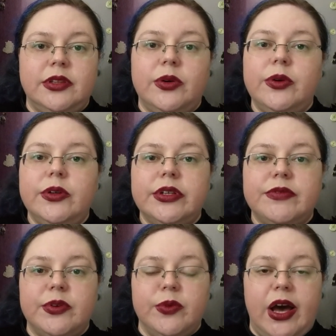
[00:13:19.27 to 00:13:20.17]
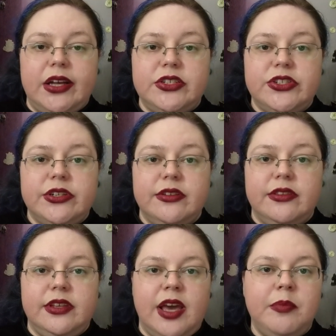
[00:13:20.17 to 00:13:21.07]
the Lord of the
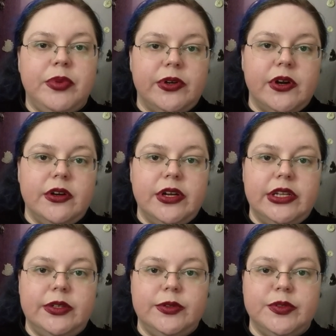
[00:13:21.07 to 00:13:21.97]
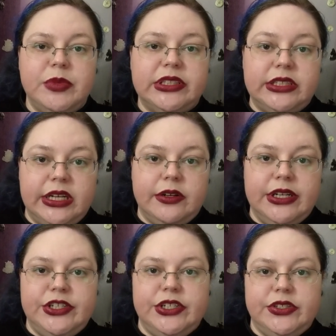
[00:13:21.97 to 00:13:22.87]
Raj, the emperor in whose
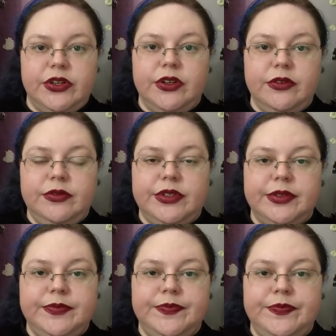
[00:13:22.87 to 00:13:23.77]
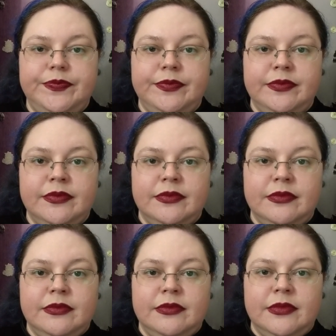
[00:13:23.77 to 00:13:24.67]
military she served.
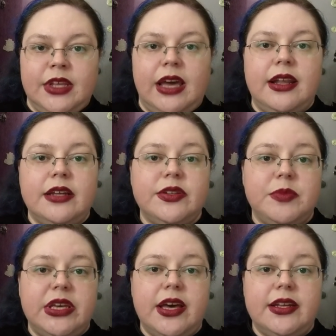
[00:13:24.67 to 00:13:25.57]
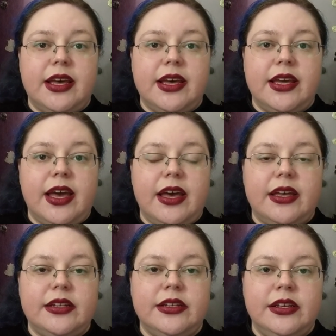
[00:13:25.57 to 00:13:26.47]
Anandar Mianai
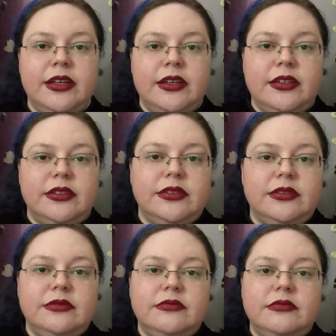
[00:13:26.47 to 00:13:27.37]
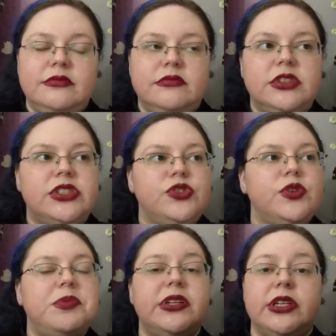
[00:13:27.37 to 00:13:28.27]
had
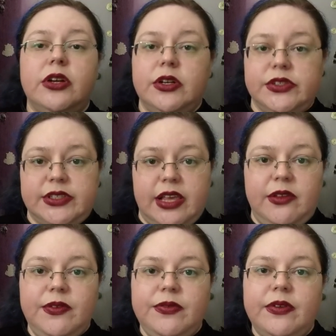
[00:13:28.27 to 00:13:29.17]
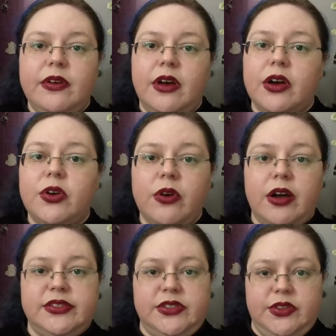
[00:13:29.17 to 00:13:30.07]
distributed herself
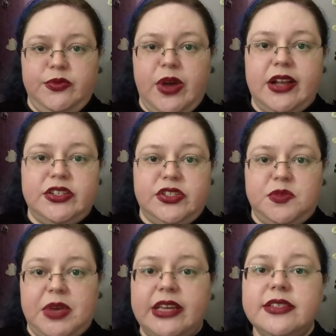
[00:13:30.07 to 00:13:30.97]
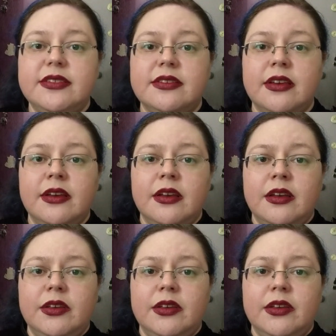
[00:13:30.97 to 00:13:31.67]
across the Raj space